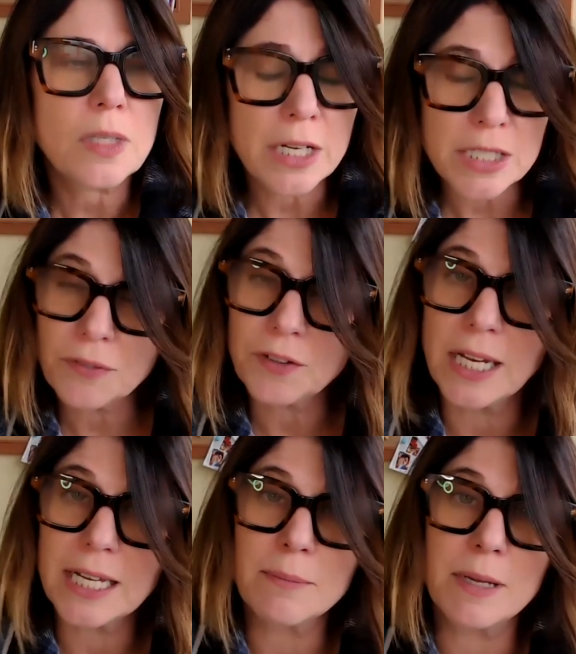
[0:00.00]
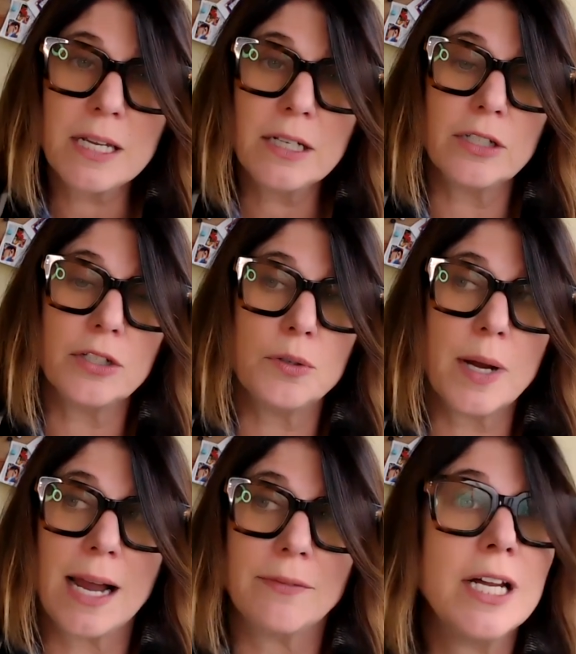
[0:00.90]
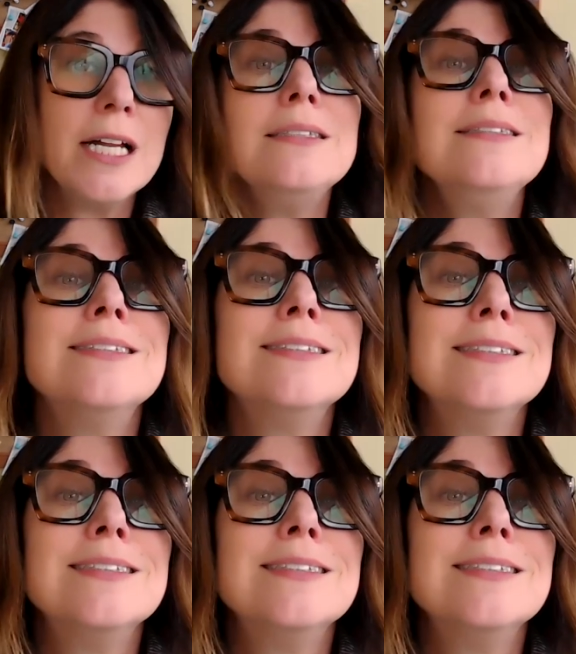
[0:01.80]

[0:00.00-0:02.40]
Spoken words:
because if you're like me, you have none.